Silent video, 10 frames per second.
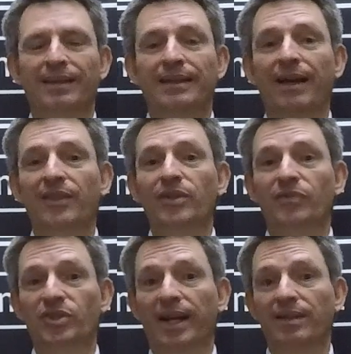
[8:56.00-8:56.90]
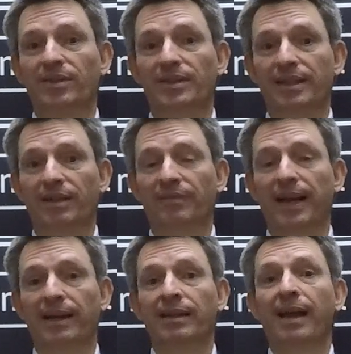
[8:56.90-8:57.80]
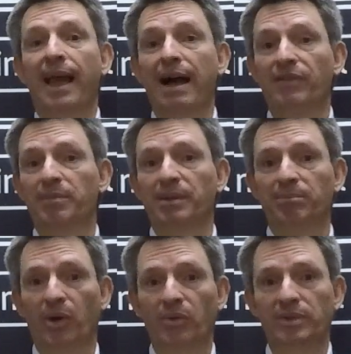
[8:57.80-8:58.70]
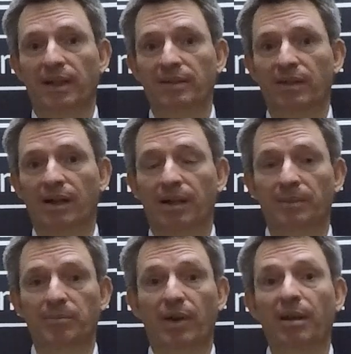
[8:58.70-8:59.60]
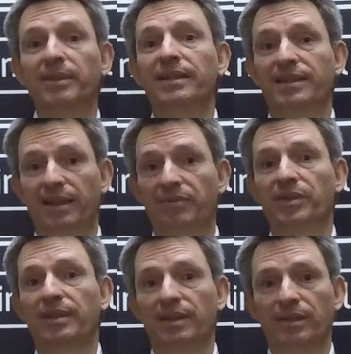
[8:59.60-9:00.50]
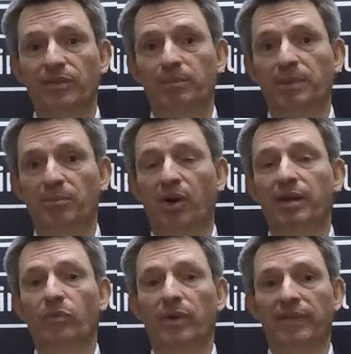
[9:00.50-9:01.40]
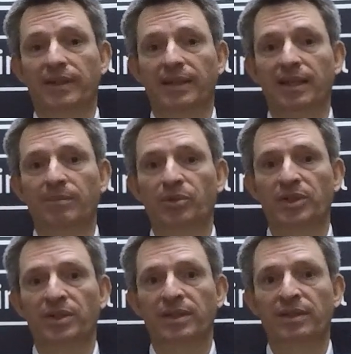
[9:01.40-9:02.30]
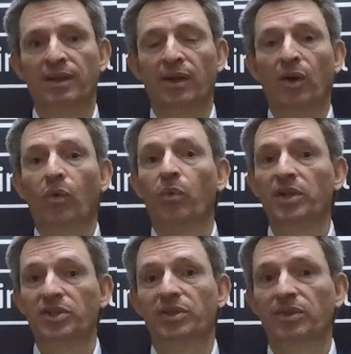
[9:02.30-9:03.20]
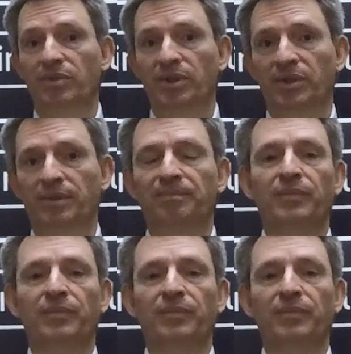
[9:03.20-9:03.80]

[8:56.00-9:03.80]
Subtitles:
Now that you've checked yourself at HaveIBeenPwned.com and probably discovered that you've been part of one of the data breaches, what should you do?